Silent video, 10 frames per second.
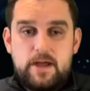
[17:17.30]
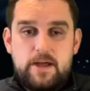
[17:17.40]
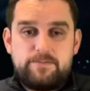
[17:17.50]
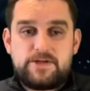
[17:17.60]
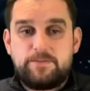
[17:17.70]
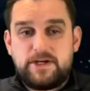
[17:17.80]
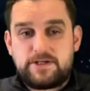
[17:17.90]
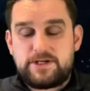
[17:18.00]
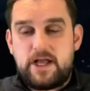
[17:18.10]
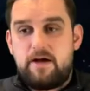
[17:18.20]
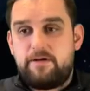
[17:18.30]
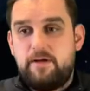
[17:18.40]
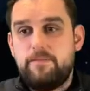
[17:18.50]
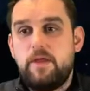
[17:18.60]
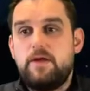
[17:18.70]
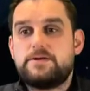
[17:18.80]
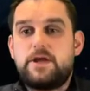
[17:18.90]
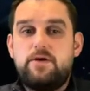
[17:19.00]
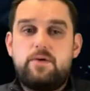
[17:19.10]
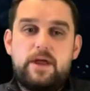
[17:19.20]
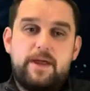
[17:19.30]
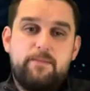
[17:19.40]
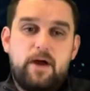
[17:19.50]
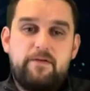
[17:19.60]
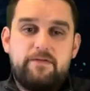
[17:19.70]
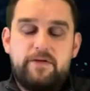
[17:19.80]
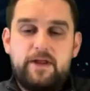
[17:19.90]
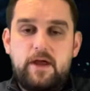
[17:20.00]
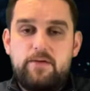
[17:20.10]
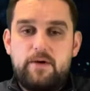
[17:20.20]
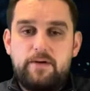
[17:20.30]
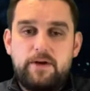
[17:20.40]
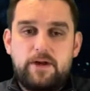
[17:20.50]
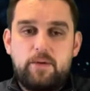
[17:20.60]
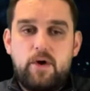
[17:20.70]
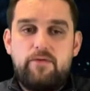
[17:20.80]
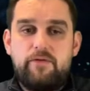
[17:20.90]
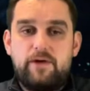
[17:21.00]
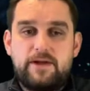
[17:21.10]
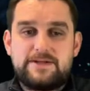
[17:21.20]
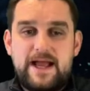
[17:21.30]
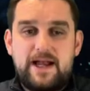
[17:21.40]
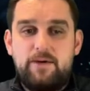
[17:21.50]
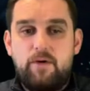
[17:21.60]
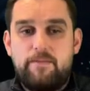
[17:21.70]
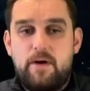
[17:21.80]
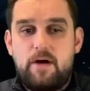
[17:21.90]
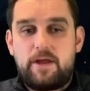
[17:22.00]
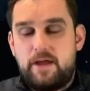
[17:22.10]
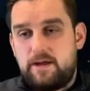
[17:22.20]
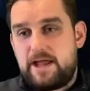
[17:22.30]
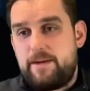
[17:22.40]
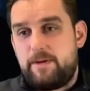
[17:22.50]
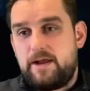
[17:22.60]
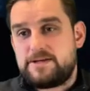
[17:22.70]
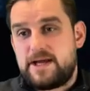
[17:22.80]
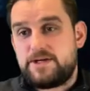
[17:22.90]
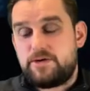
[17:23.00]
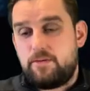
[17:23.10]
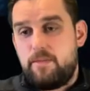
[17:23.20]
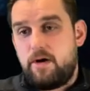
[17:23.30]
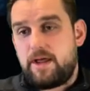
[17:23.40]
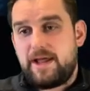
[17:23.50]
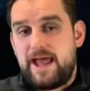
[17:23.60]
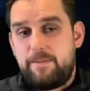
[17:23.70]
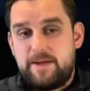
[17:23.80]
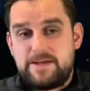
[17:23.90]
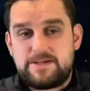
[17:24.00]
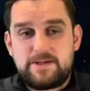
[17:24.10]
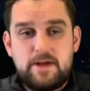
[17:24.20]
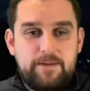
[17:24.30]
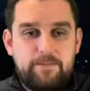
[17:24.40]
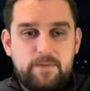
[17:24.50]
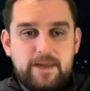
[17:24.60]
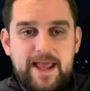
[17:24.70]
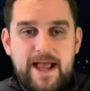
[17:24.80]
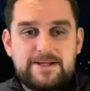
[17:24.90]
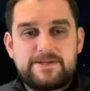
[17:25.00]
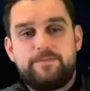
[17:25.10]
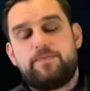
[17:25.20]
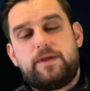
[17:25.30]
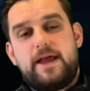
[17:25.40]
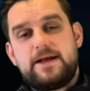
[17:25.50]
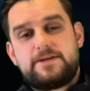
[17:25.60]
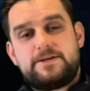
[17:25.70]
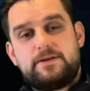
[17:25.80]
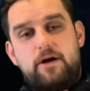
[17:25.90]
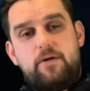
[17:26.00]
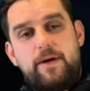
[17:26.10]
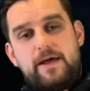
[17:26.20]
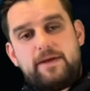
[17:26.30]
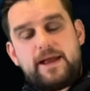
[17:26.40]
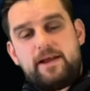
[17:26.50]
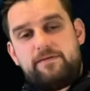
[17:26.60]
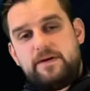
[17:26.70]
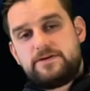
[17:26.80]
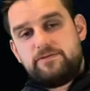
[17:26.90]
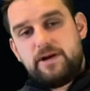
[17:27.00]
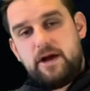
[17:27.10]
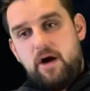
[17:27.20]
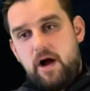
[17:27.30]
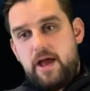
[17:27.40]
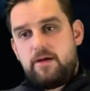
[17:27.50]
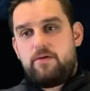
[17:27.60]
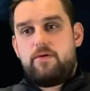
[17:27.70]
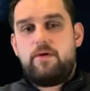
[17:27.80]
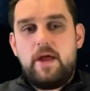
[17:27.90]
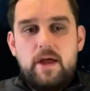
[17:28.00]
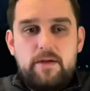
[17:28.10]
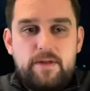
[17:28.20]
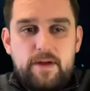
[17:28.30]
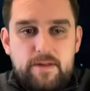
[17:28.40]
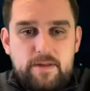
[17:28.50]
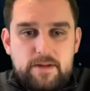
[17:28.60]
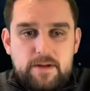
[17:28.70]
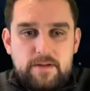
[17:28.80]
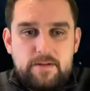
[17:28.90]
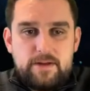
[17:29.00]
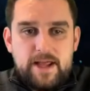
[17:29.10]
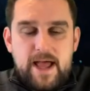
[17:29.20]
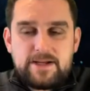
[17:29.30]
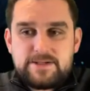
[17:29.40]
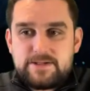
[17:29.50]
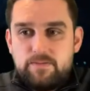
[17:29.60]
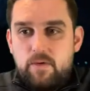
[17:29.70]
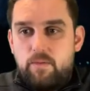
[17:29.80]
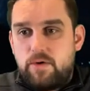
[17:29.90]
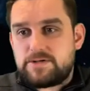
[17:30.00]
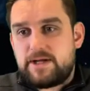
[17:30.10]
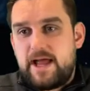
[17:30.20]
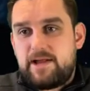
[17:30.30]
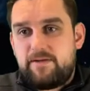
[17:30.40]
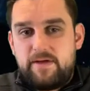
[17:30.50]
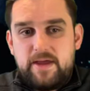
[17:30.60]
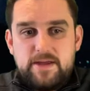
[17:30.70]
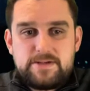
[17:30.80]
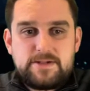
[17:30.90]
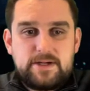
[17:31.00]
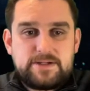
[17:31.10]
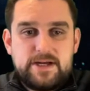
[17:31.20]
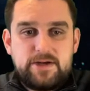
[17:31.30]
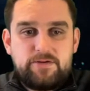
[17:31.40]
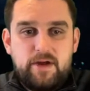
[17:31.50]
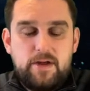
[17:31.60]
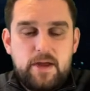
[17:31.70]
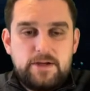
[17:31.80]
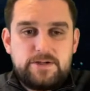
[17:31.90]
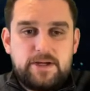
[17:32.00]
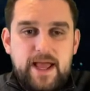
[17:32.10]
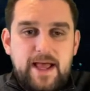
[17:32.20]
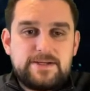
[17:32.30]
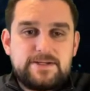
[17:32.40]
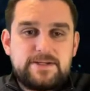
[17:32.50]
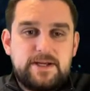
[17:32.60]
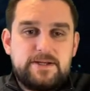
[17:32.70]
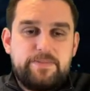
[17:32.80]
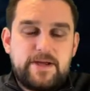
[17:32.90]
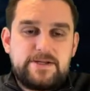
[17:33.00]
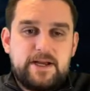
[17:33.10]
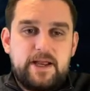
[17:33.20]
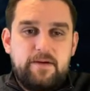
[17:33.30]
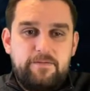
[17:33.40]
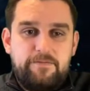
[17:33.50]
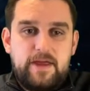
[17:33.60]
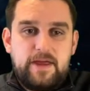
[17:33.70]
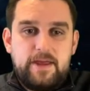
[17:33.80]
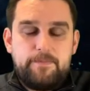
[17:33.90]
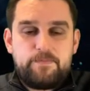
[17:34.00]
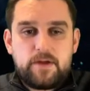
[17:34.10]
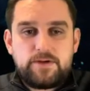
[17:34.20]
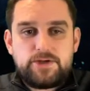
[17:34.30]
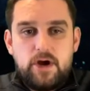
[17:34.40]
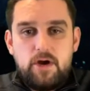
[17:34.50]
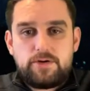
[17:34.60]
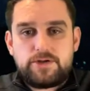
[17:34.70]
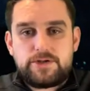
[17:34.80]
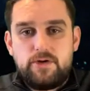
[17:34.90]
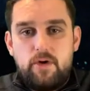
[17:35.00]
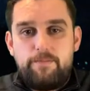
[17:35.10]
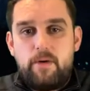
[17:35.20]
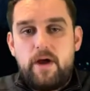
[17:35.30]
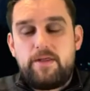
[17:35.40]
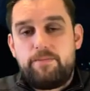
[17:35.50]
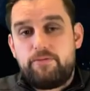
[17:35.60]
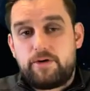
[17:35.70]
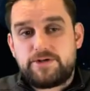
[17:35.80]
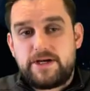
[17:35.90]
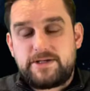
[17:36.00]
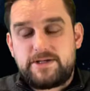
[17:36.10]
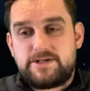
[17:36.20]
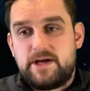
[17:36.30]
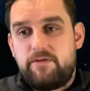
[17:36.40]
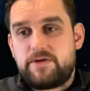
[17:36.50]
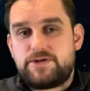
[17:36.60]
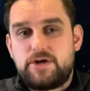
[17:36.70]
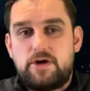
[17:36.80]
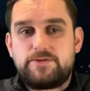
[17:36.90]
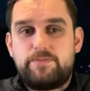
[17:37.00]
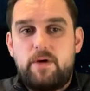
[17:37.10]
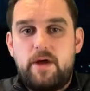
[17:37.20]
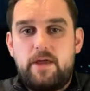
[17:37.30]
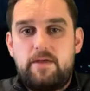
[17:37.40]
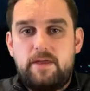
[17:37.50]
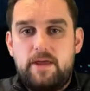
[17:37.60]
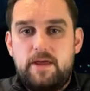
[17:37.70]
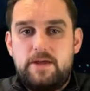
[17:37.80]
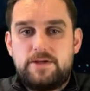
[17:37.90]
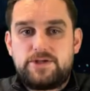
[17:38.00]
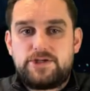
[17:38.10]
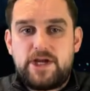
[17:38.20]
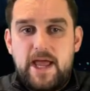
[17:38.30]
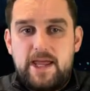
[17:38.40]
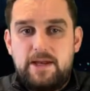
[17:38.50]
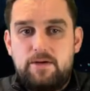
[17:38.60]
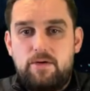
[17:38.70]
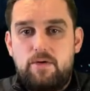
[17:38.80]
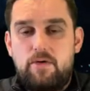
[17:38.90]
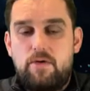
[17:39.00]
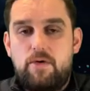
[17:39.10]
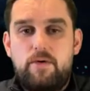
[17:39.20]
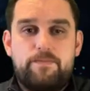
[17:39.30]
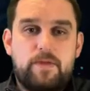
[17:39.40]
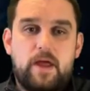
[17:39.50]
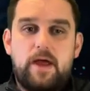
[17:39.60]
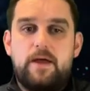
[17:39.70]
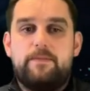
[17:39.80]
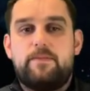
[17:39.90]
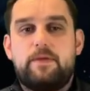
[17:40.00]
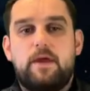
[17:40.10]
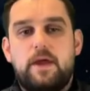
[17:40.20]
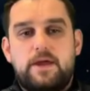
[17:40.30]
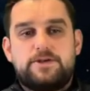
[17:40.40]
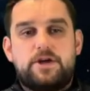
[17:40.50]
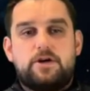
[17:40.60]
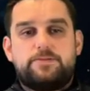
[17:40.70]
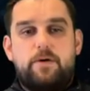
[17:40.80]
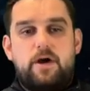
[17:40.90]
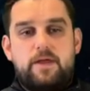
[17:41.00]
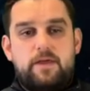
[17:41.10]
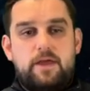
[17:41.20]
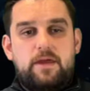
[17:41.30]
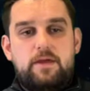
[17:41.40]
subject to cover. So in my other video, I'm going to go over exactly what market capitalization or market cap is. Gas, oh man, the gas fees are really high, or the gas, what's the gas fees, etc. So gas is basically a fee charged not by the project itself, it's charged by the chain, or it's charged by the